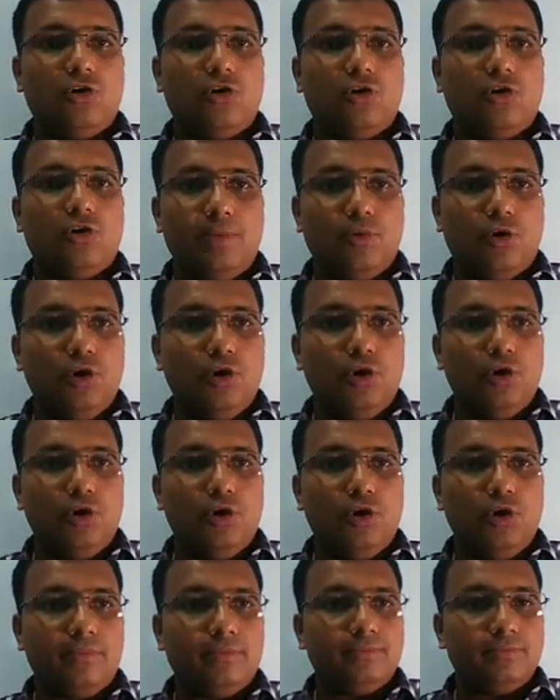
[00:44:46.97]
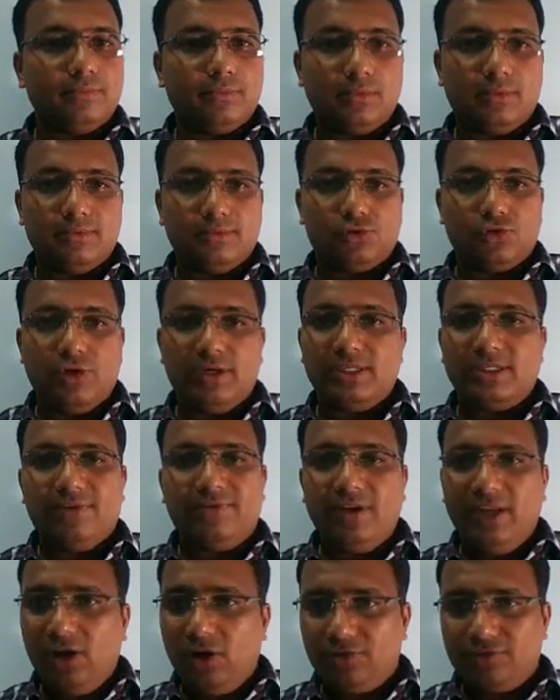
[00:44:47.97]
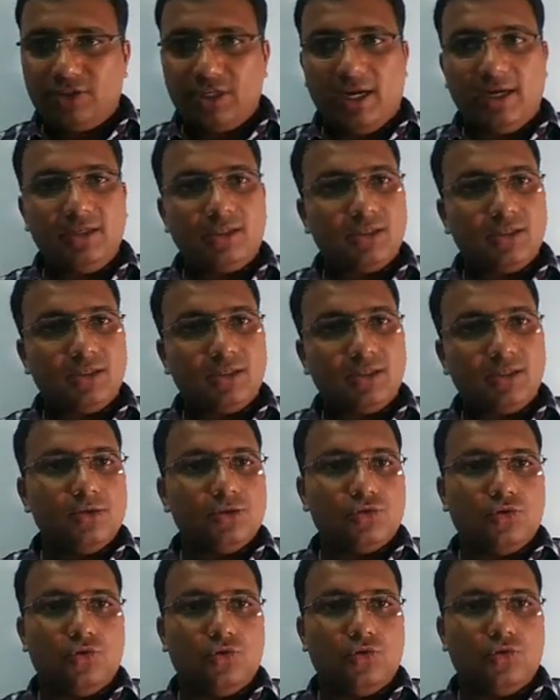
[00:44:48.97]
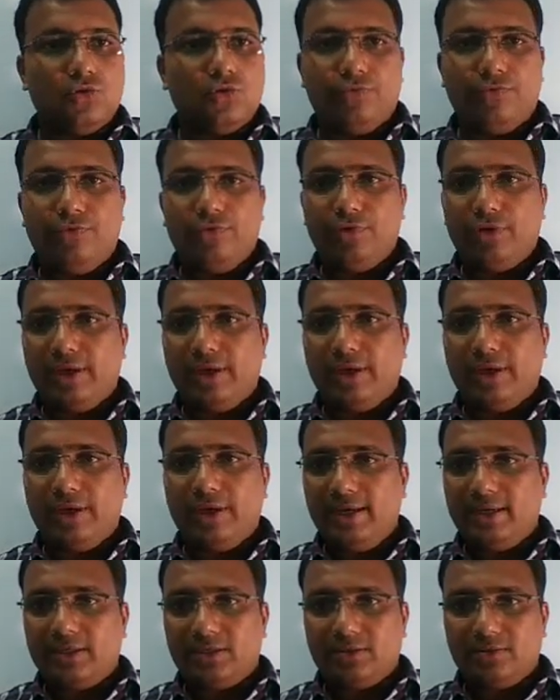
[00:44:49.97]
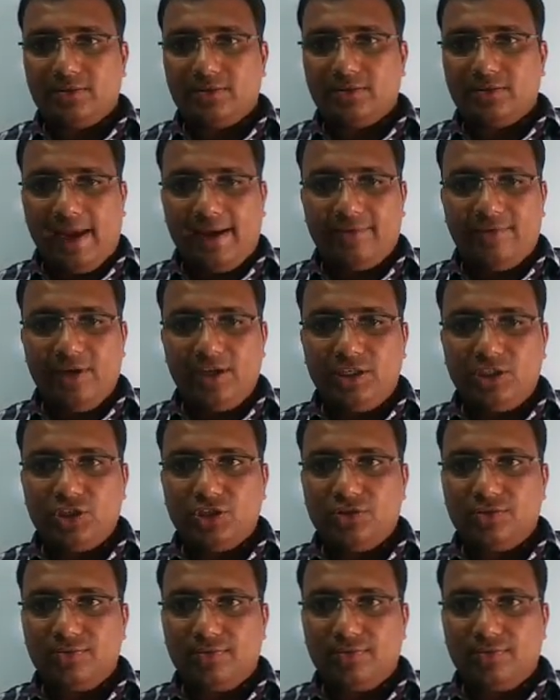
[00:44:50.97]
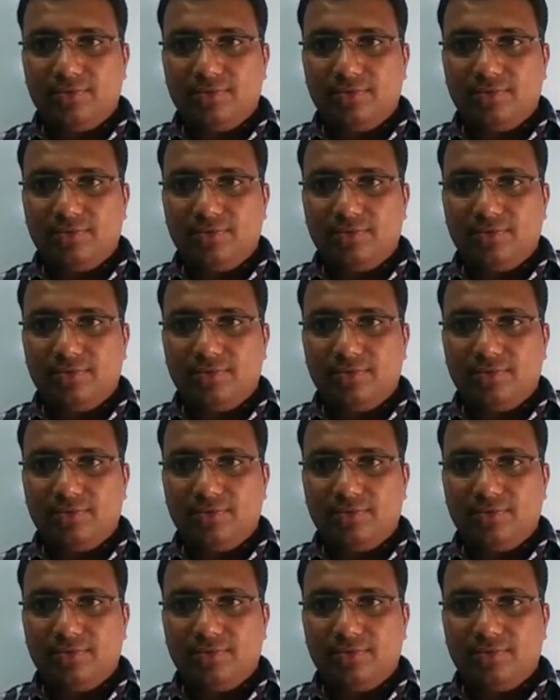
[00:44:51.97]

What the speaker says: Is the website for OpenBoard. So it's a free of charge. So you can select a